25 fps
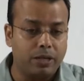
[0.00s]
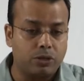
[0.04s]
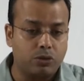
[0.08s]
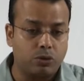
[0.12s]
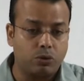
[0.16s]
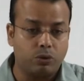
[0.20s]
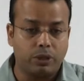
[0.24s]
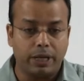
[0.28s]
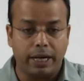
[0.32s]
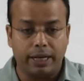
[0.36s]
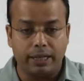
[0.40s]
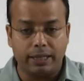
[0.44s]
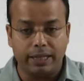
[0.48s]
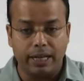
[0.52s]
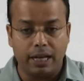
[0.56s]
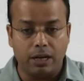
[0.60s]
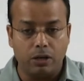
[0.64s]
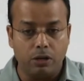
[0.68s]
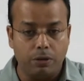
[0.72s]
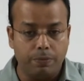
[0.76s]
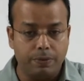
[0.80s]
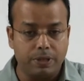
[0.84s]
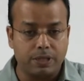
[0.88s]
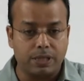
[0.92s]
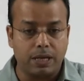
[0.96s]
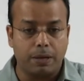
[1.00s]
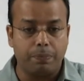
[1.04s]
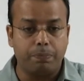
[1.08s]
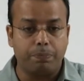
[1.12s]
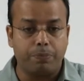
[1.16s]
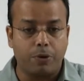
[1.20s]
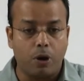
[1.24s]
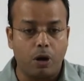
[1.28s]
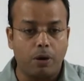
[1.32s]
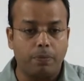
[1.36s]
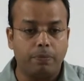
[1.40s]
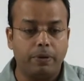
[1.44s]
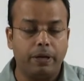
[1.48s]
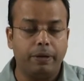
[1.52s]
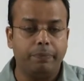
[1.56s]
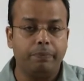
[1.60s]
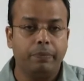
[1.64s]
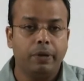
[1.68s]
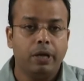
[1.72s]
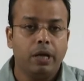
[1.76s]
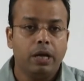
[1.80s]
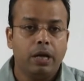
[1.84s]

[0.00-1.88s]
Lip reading: so that there will be some problem